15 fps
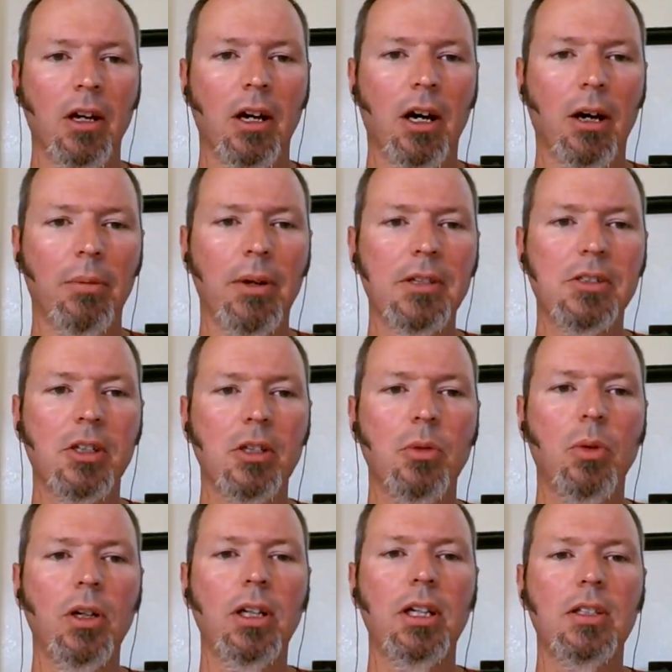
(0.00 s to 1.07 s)
Um, and so you
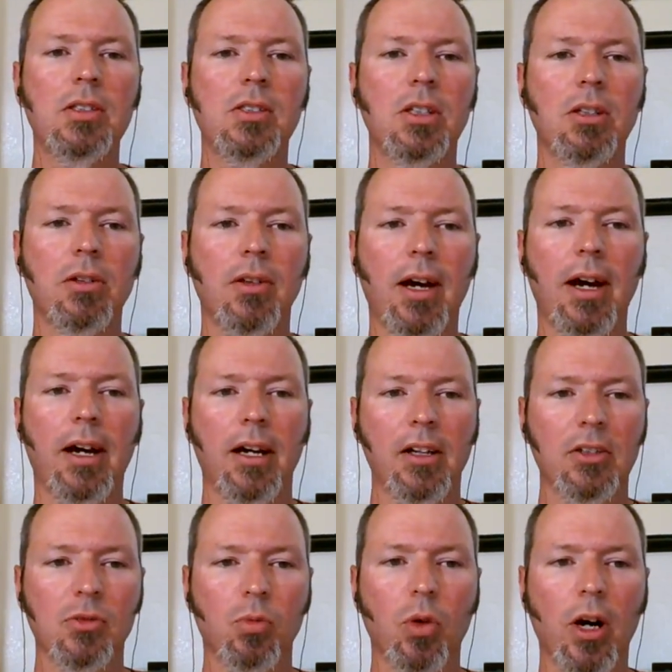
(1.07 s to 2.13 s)
want to consider that
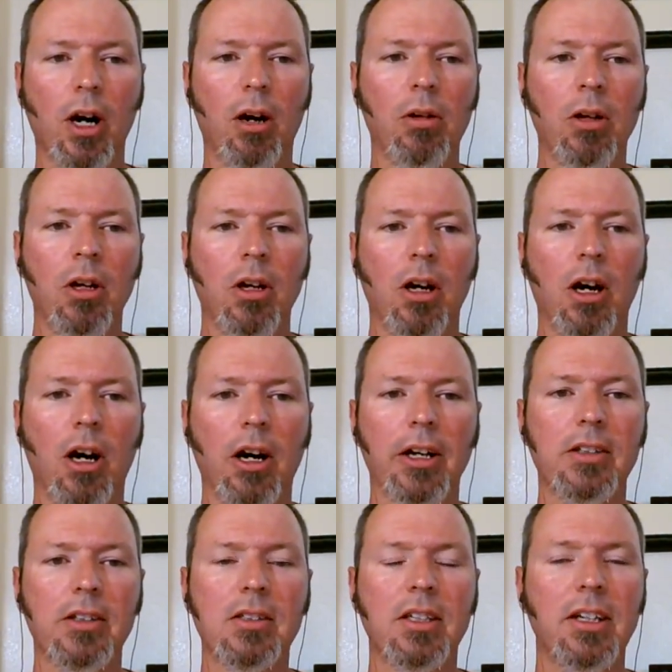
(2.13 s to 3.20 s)
as well. Uh,
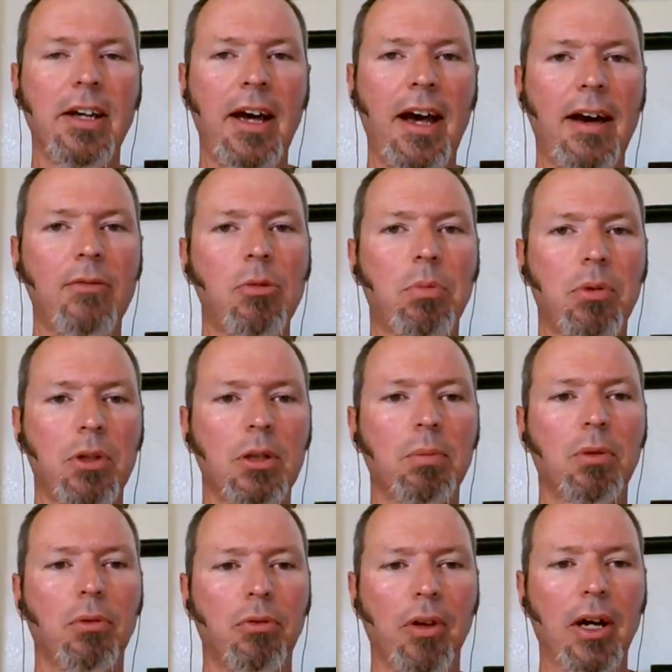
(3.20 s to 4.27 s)
it's going to have a pretty
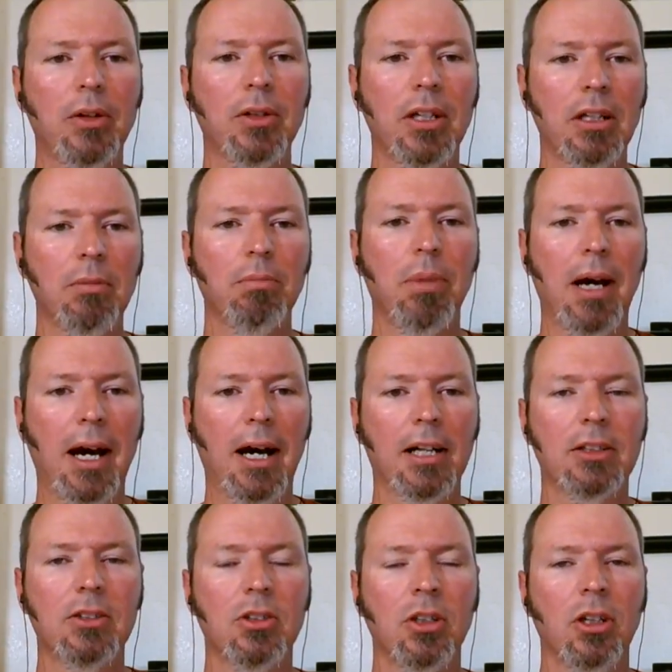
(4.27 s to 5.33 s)
profound
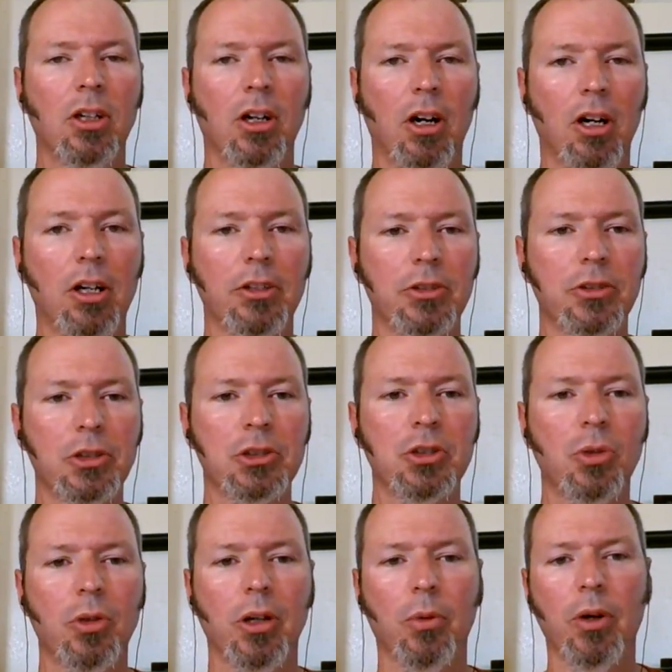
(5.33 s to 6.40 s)
impact on your
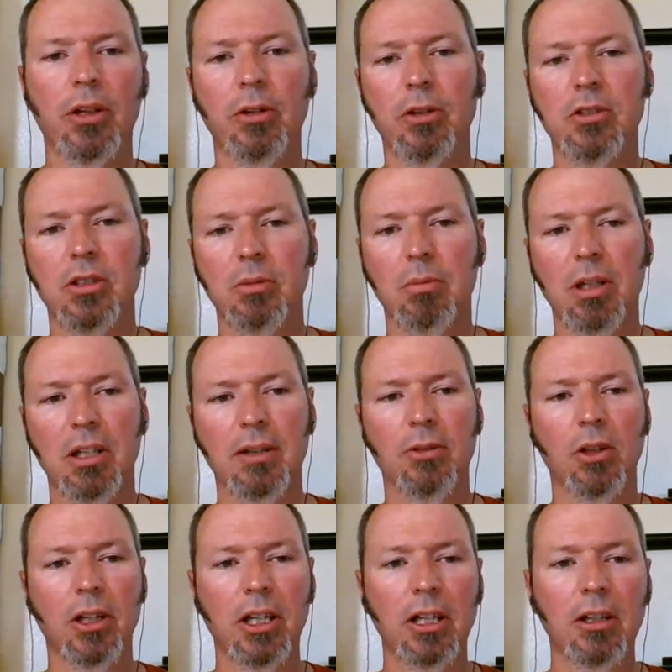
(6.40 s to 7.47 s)
story, whether it's in
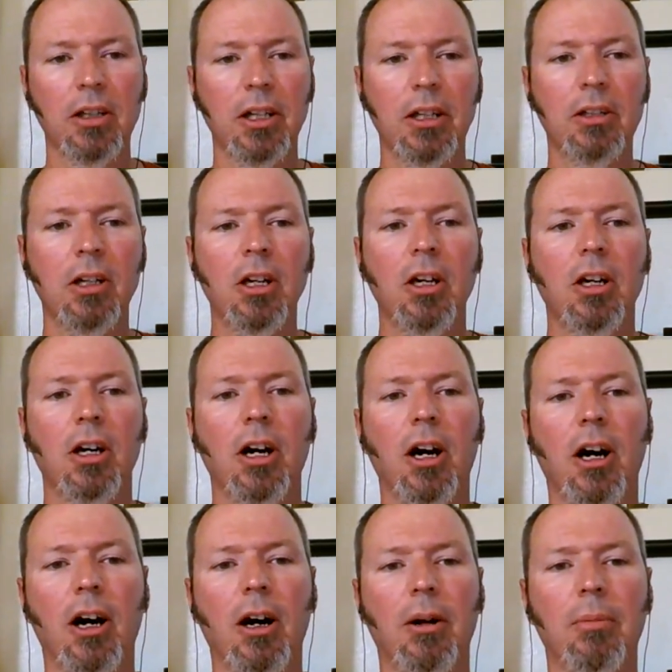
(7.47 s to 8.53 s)
medieval England,
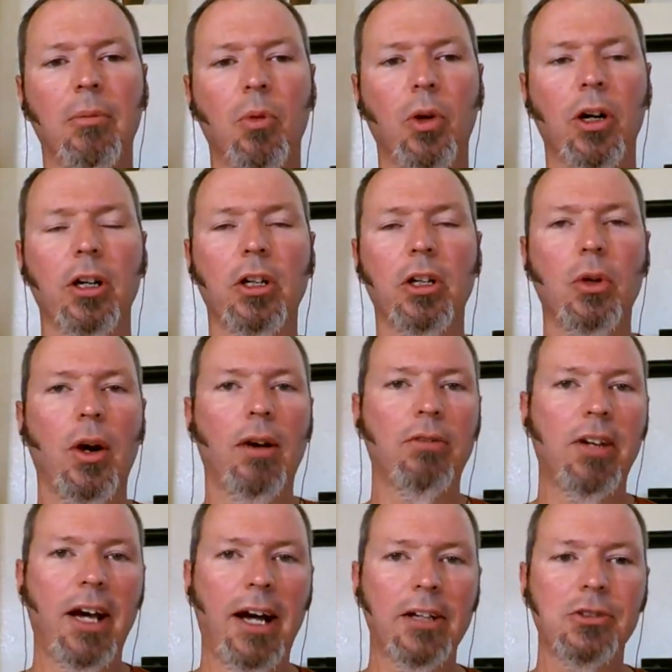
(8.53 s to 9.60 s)
um, where you have
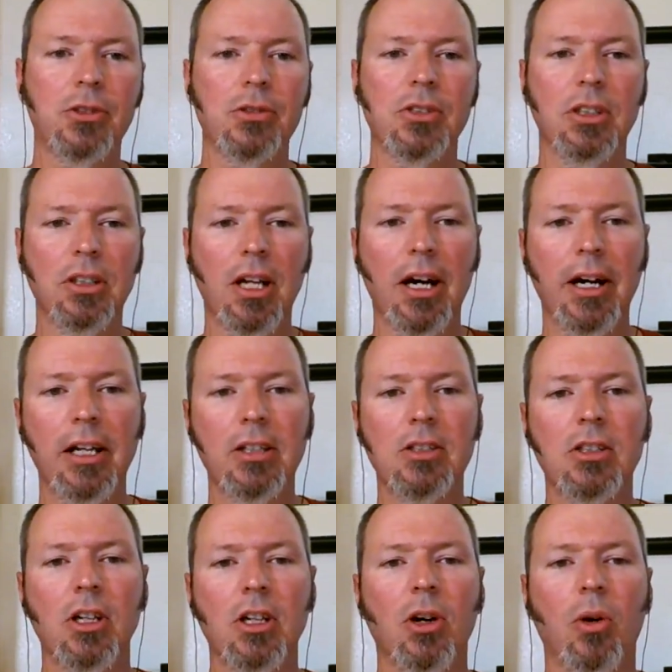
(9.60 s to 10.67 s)
castles and
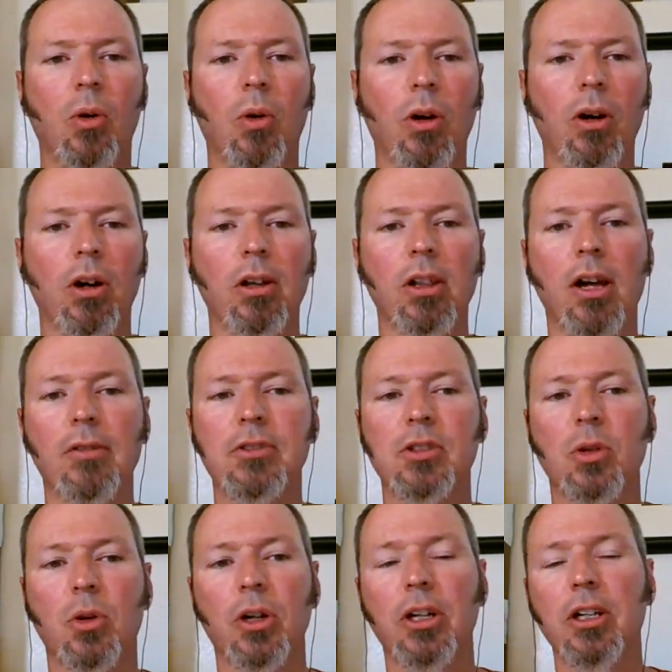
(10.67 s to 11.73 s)
knights, or a love
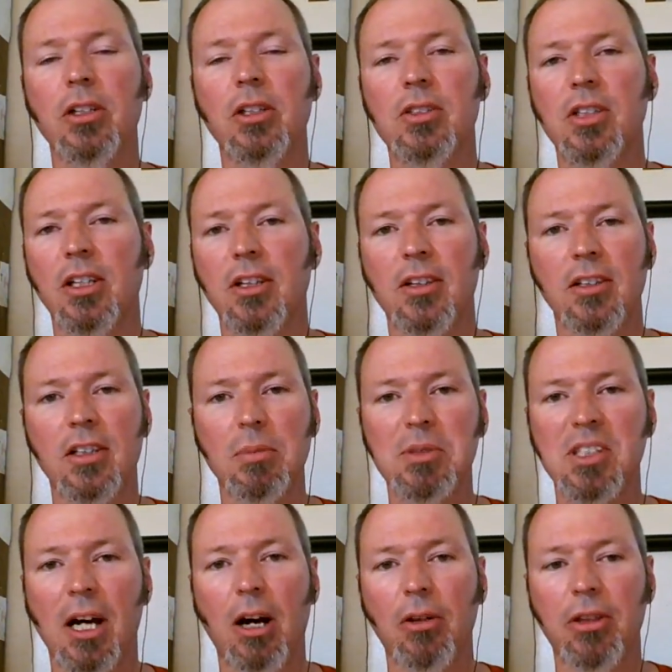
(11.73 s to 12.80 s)
story set in the deep
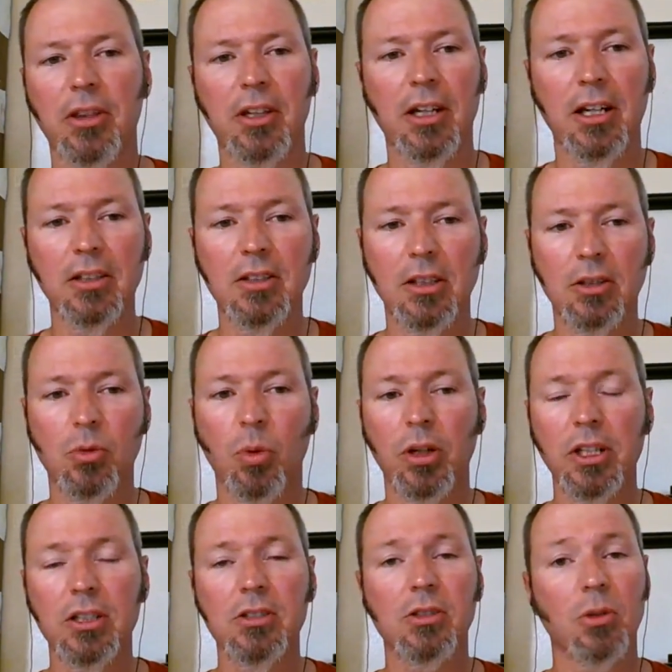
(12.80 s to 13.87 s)
south in the
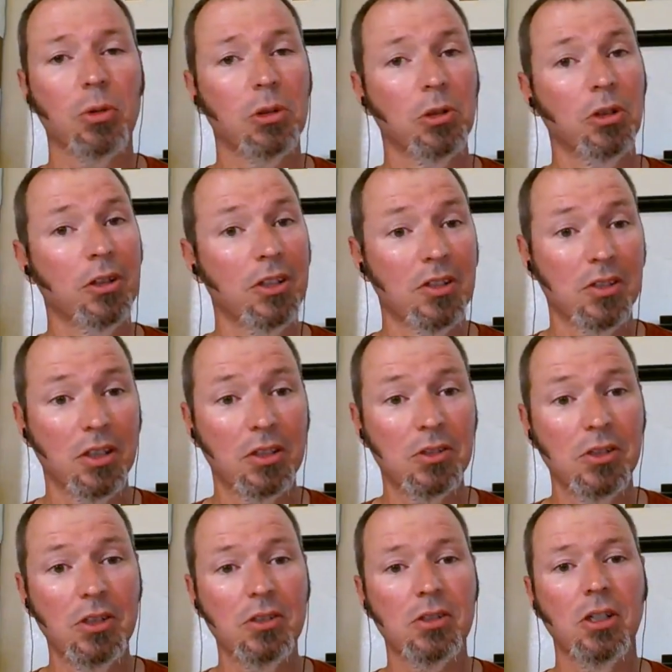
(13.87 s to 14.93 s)
1920s or during the
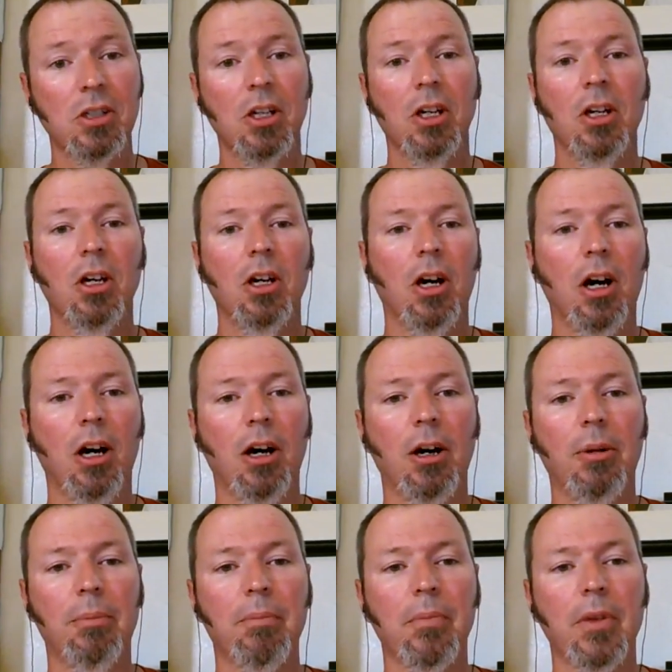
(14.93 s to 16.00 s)
60s.
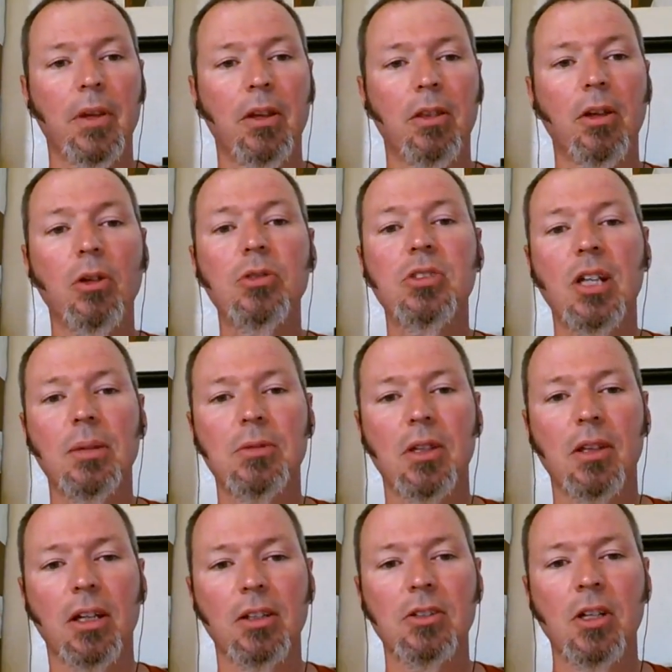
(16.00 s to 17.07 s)
Um, those types
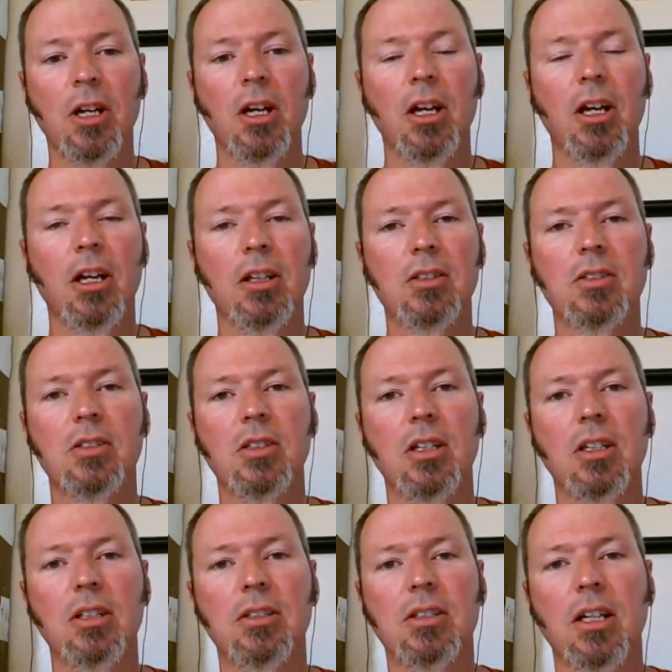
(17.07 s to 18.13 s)
of things. It's
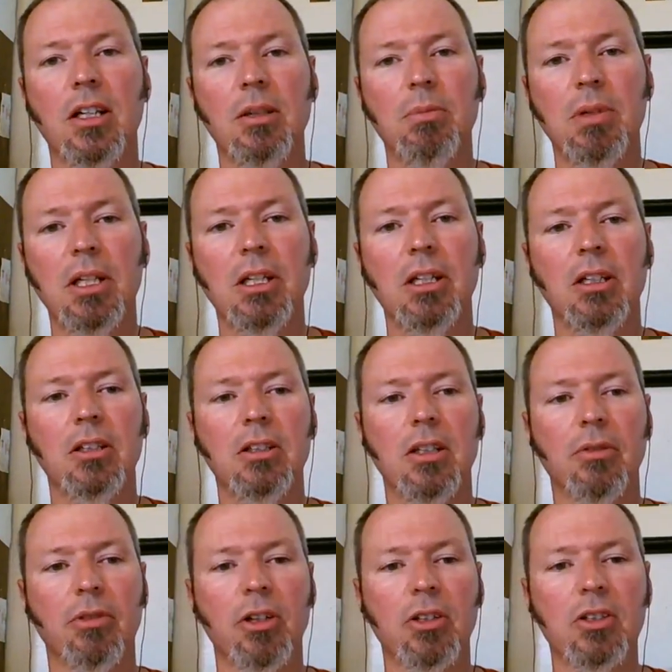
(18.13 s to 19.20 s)
it's going to be
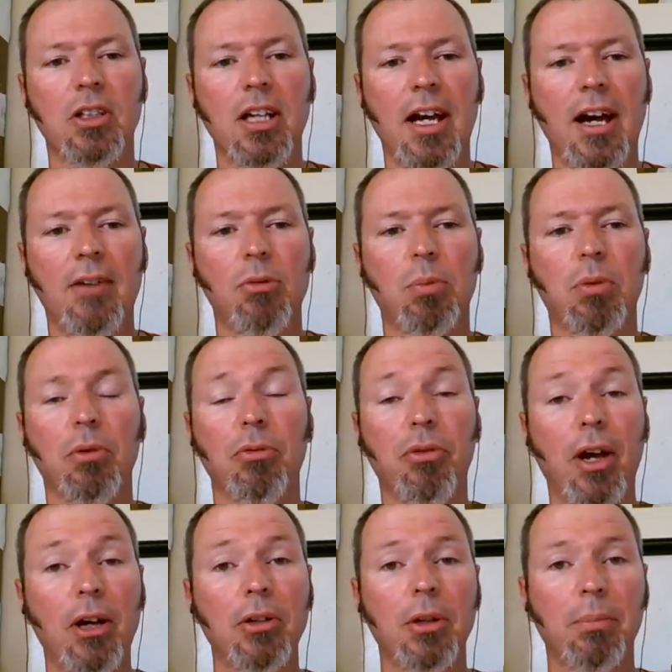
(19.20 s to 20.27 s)
different. It's going to have a
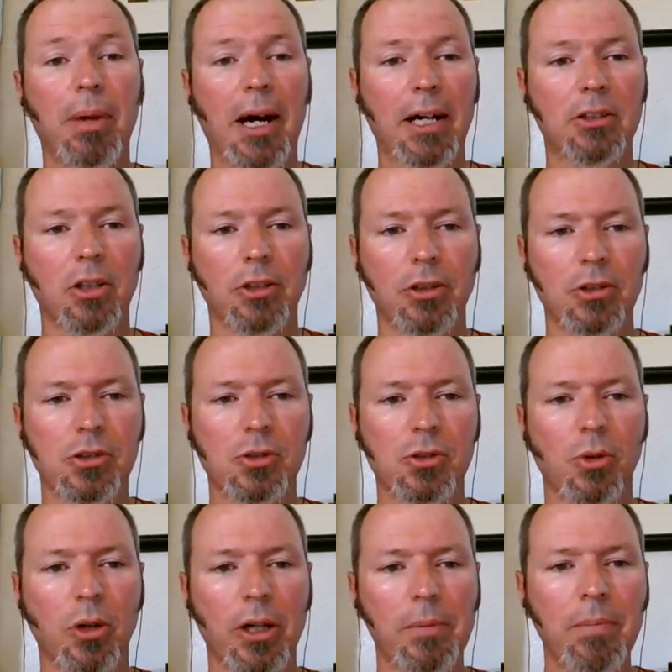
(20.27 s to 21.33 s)
profound impact on your
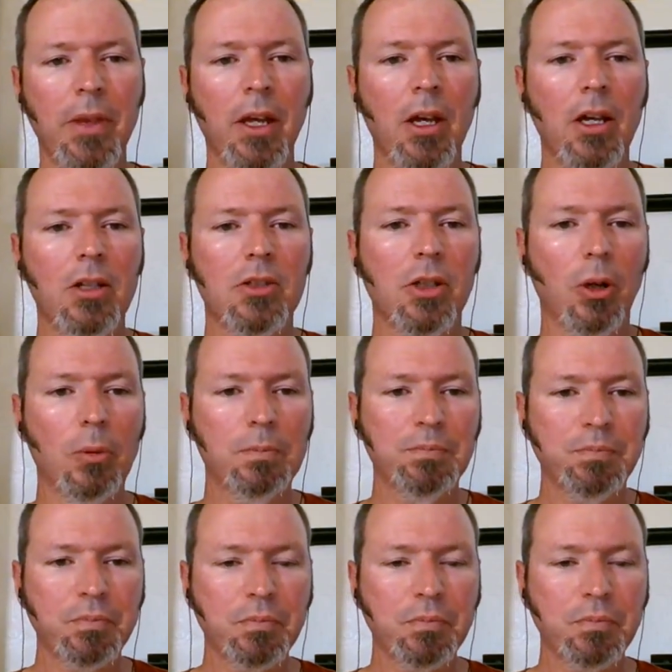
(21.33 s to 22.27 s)
story. So